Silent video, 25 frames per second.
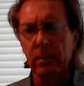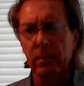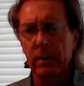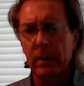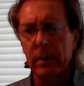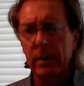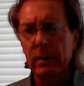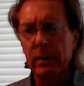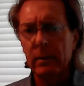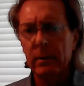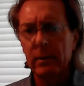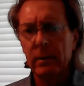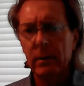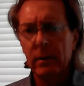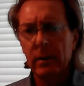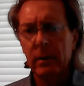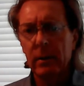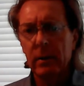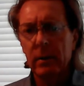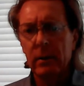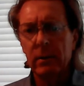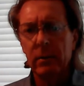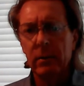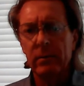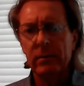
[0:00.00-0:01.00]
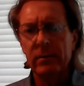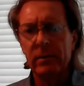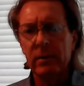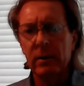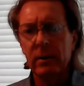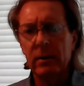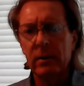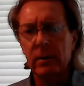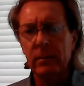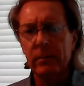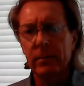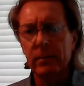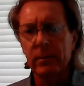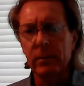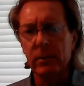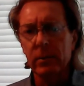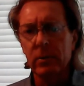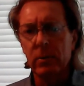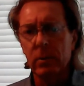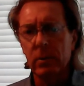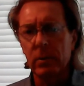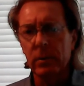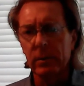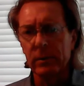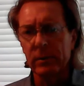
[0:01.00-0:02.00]
right? You signed up for the
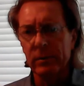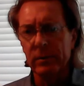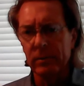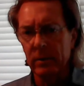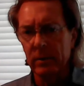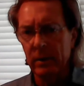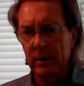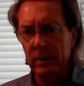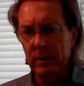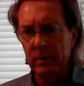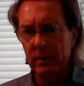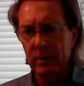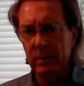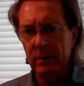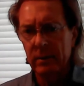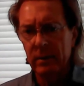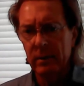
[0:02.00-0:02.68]
course, right?